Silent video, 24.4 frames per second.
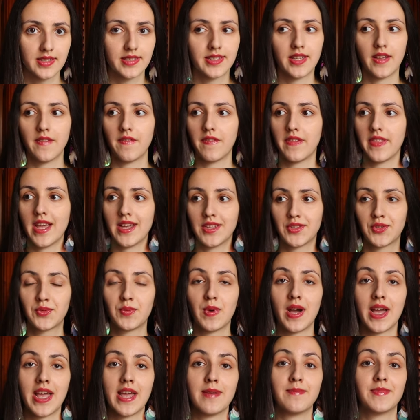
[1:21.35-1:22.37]
So
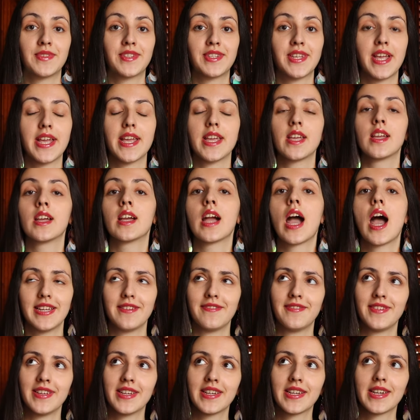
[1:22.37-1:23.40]
that's why I'm saying I
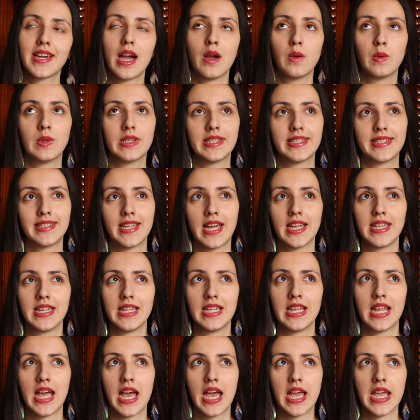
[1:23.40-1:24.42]
think I will
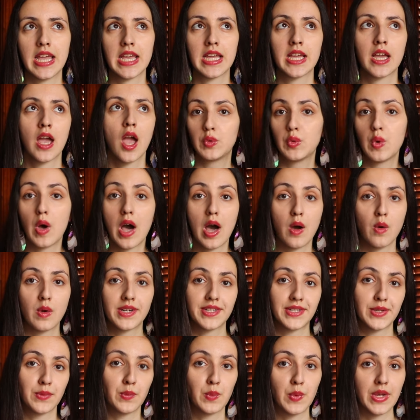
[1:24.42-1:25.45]
study like two
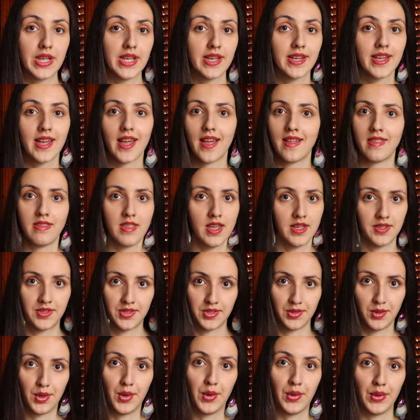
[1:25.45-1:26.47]
hours a week and
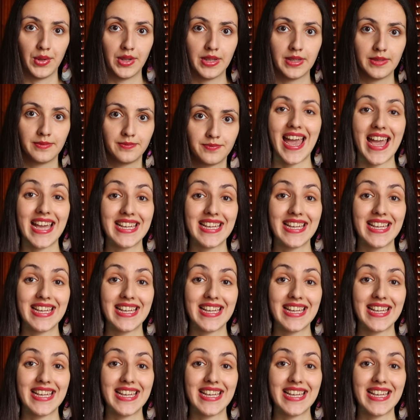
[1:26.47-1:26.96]
that's all.